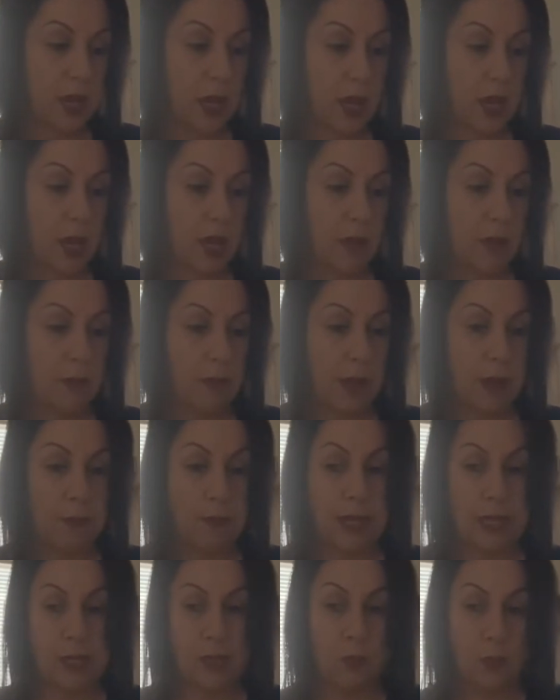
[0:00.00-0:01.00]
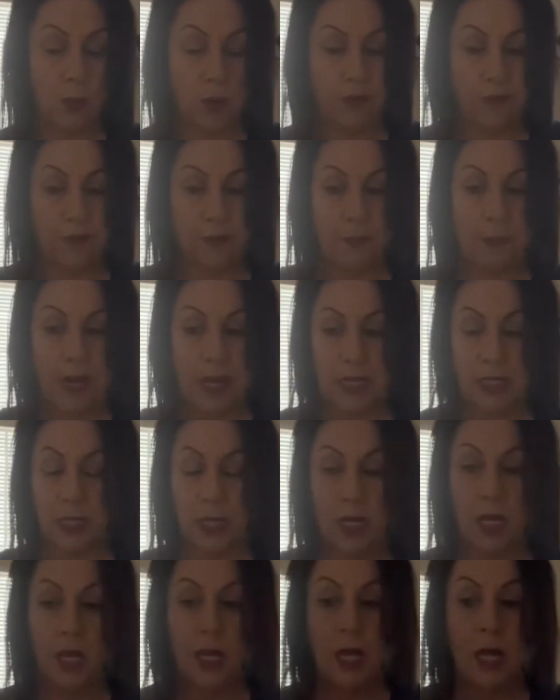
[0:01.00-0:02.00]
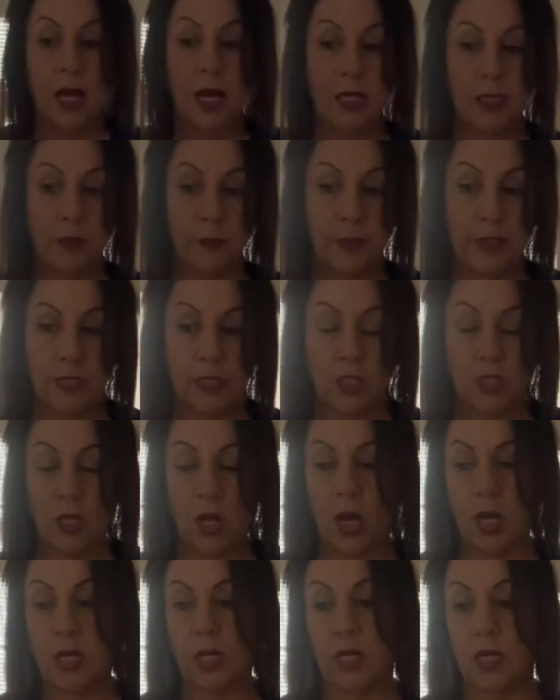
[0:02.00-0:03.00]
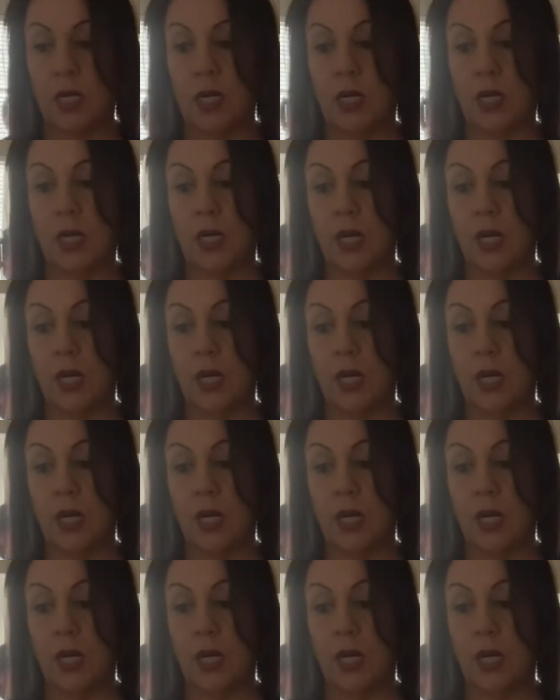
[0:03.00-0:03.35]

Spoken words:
I'm making one for my husband's daughter,